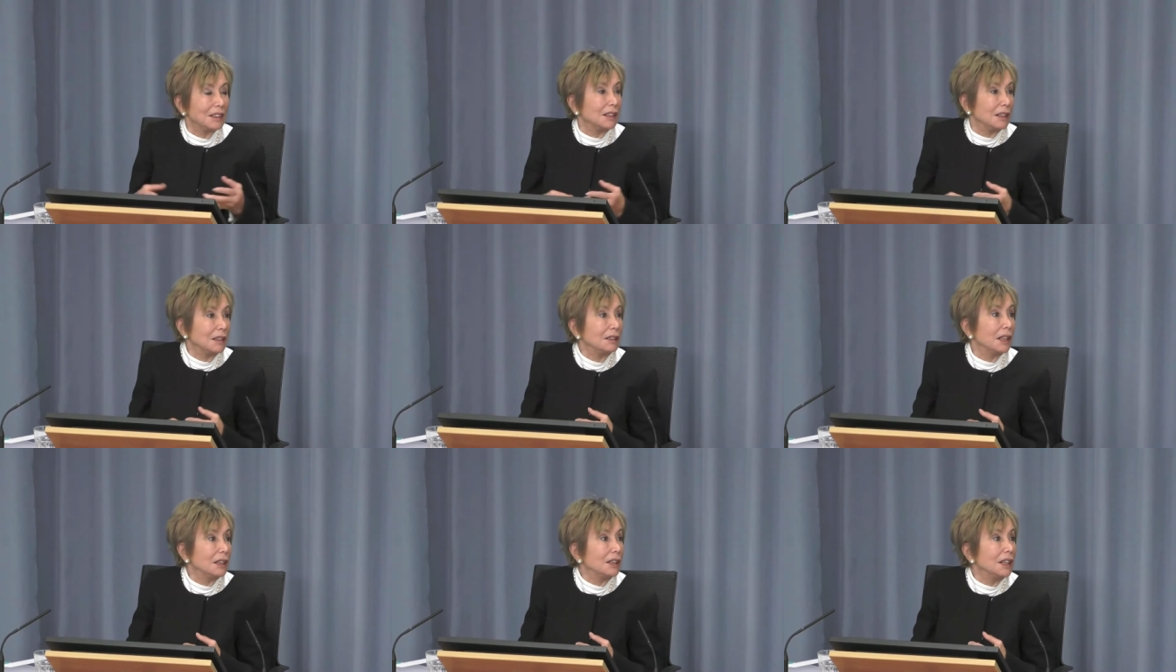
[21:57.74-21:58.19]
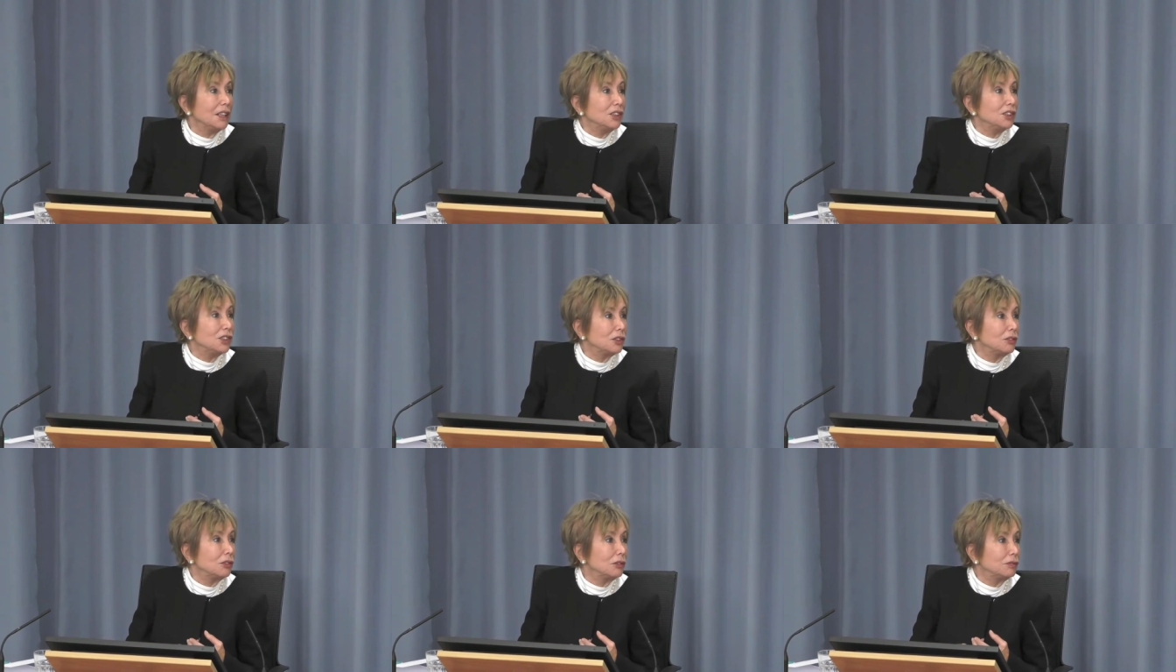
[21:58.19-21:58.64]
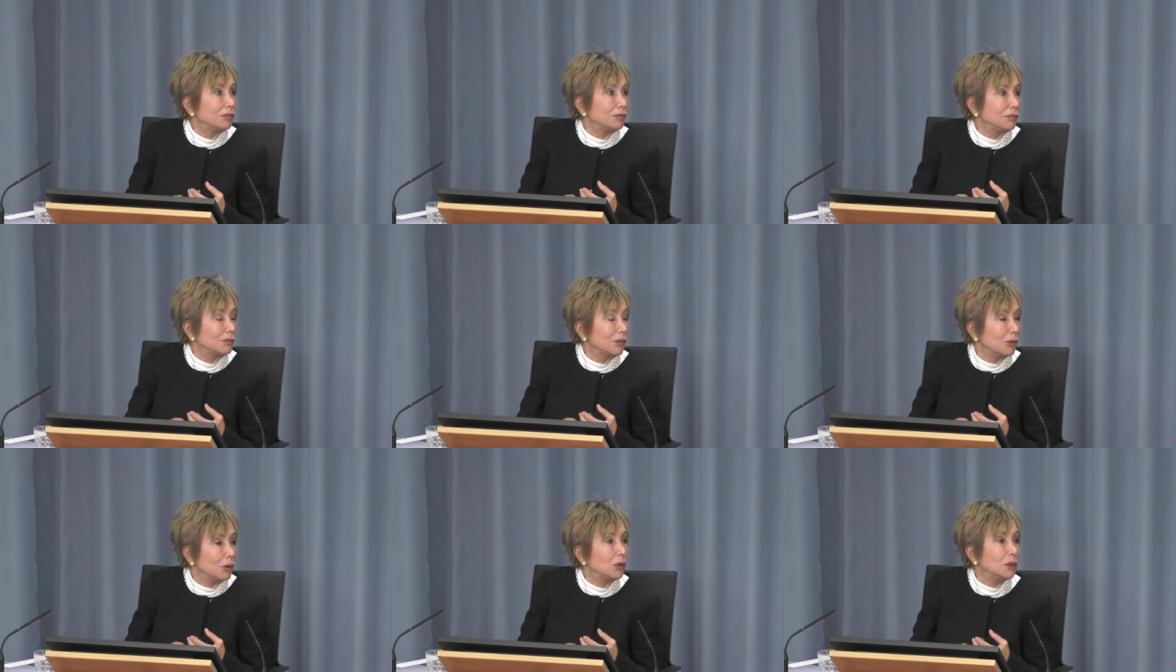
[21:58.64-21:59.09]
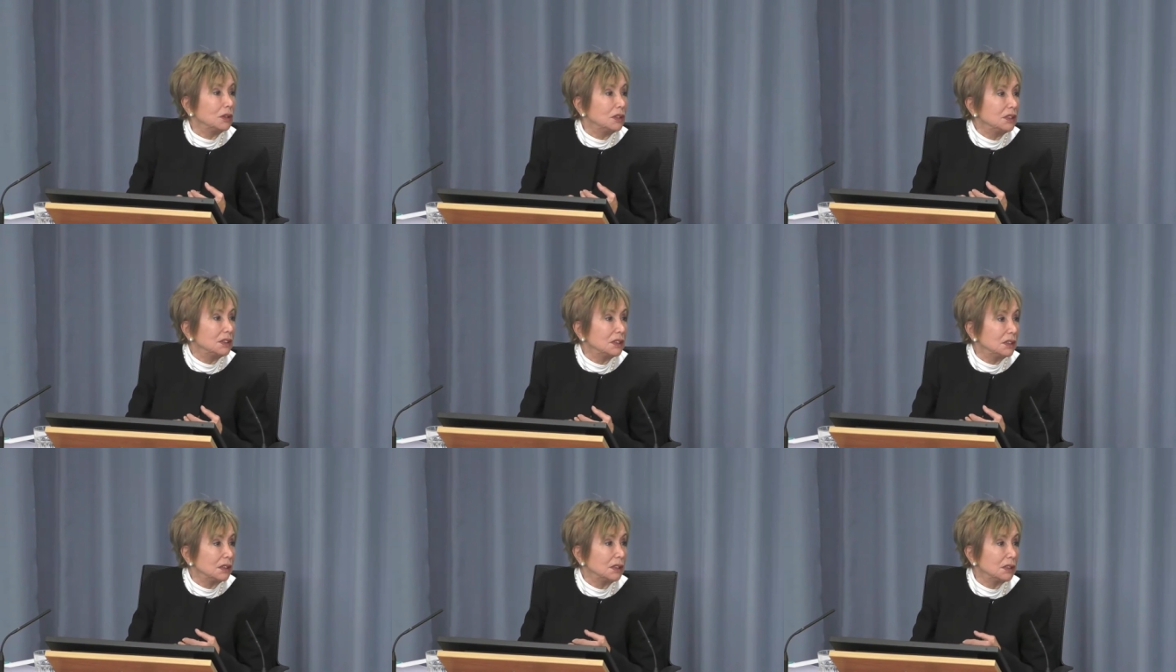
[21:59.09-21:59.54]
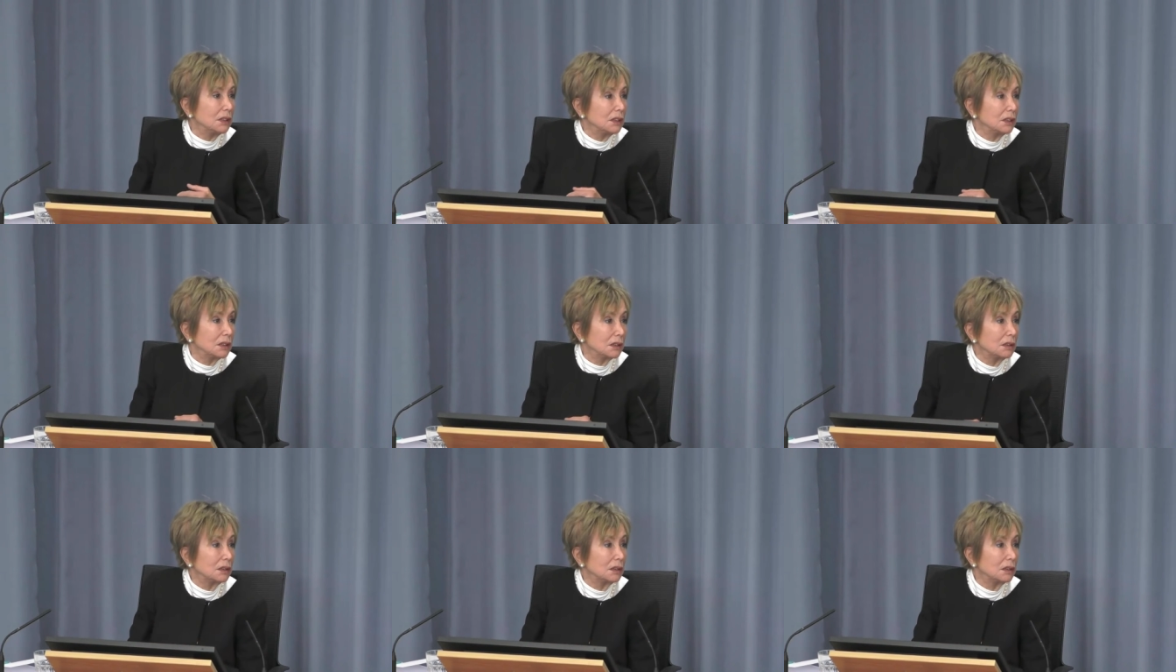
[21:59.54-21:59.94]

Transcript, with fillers: in the nature of all diseases.